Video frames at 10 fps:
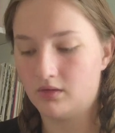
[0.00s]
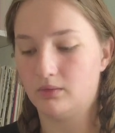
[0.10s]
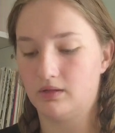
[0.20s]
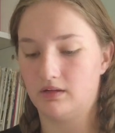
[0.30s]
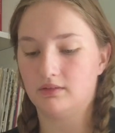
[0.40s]

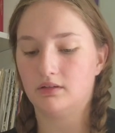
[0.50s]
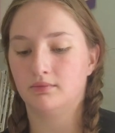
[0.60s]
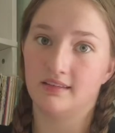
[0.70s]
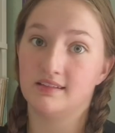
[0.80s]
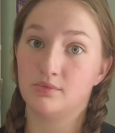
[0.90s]
Whatever.
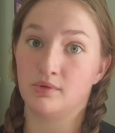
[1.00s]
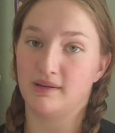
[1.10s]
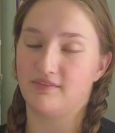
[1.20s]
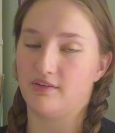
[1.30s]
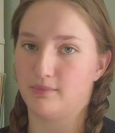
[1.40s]
This is one of my
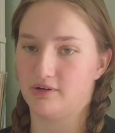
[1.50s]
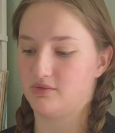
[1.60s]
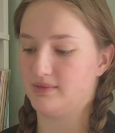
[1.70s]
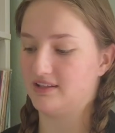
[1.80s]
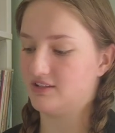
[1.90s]
favorite parts of
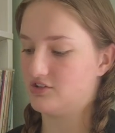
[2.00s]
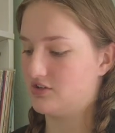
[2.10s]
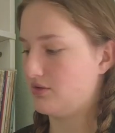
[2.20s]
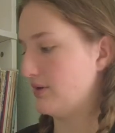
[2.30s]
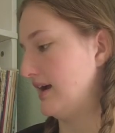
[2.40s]
my collection,
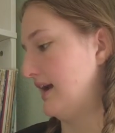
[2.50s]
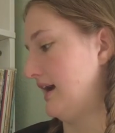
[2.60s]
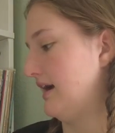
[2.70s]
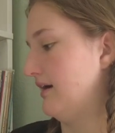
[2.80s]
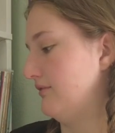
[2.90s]
though. I
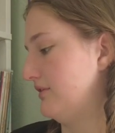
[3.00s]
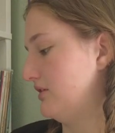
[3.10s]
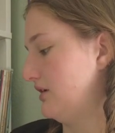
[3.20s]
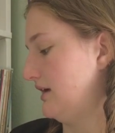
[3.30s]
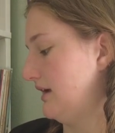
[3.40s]
have
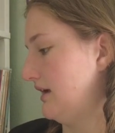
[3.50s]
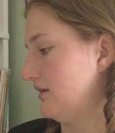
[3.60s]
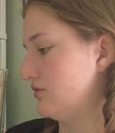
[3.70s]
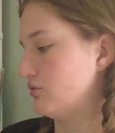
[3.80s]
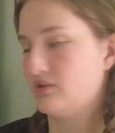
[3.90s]

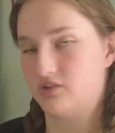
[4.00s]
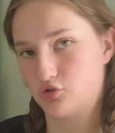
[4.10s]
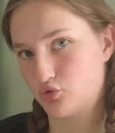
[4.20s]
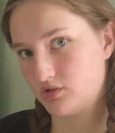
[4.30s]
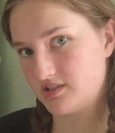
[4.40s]
It Was a
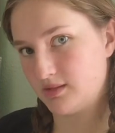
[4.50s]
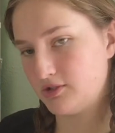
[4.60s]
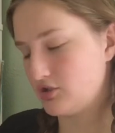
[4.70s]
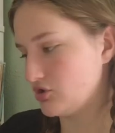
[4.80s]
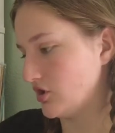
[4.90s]
Short
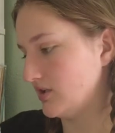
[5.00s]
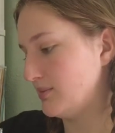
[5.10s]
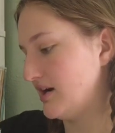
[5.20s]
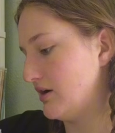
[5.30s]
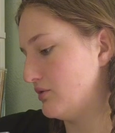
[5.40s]
Summer, Charlie
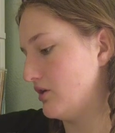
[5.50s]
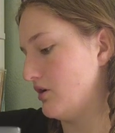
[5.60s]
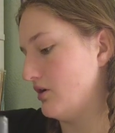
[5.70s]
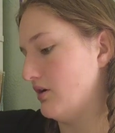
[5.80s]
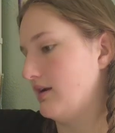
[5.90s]
Brown,
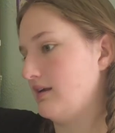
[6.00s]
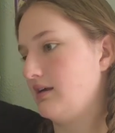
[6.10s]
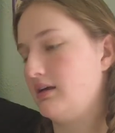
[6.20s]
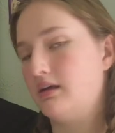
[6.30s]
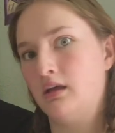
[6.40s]
on
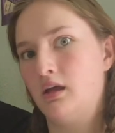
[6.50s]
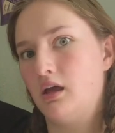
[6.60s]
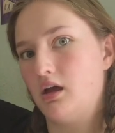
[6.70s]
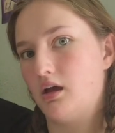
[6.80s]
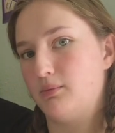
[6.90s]

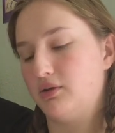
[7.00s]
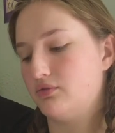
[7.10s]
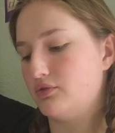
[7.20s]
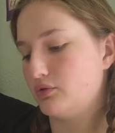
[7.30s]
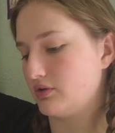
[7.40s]
a
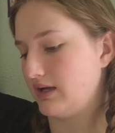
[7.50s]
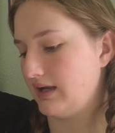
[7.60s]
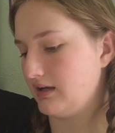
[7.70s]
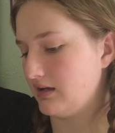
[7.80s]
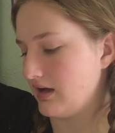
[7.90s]
beautiful
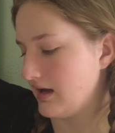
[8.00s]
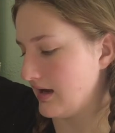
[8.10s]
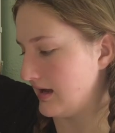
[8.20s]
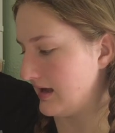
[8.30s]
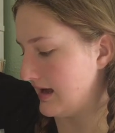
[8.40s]
green.
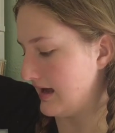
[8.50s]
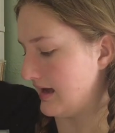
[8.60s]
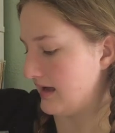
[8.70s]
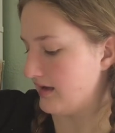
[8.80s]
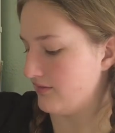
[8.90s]
I
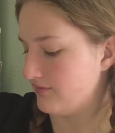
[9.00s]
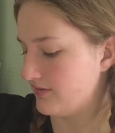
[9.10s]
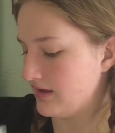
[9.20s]
have